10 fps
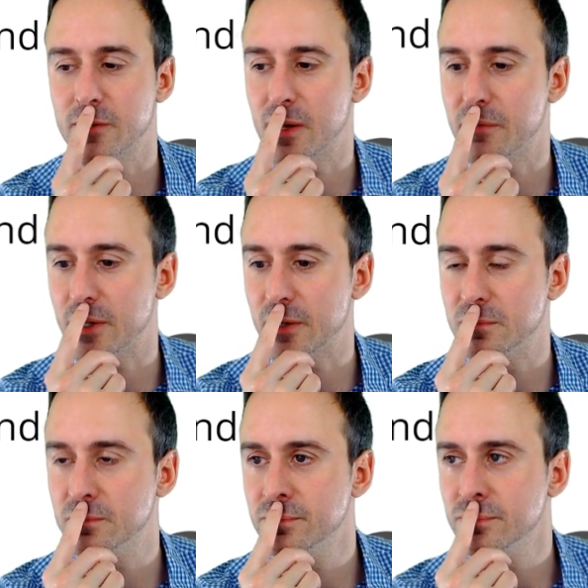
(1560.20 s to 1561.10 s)
grammar here.
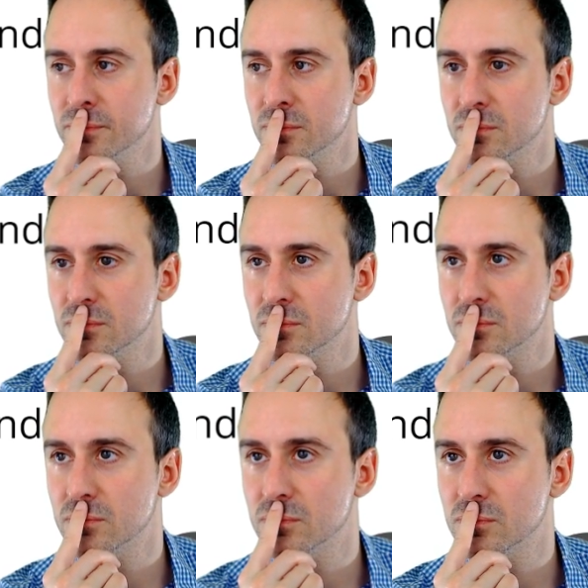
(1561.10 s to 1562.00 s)

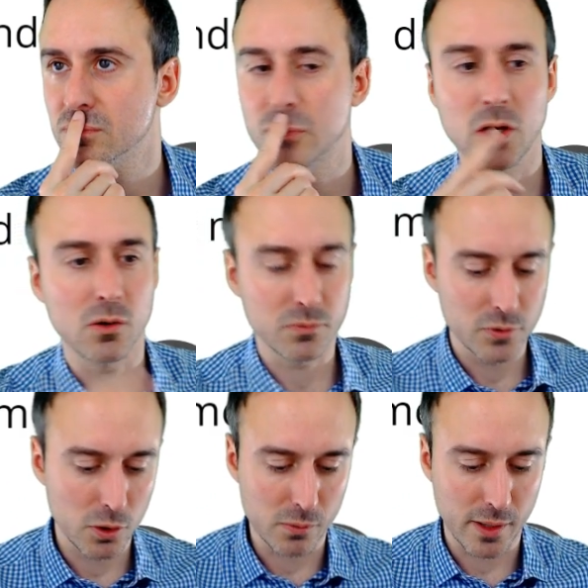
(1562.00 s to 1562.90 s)
No,
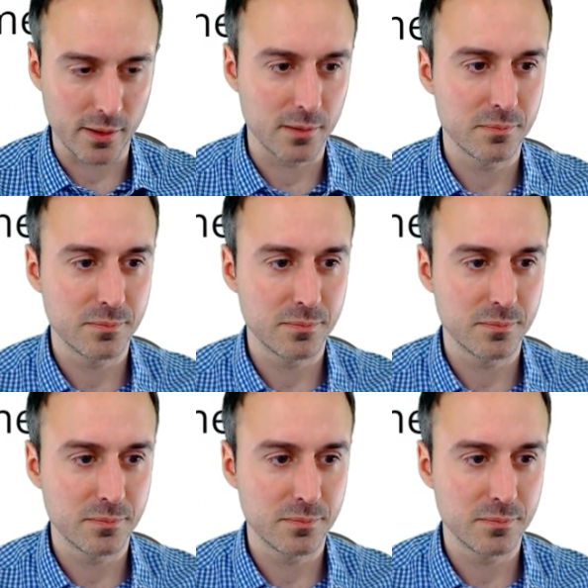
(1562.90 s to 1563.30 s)
no weather.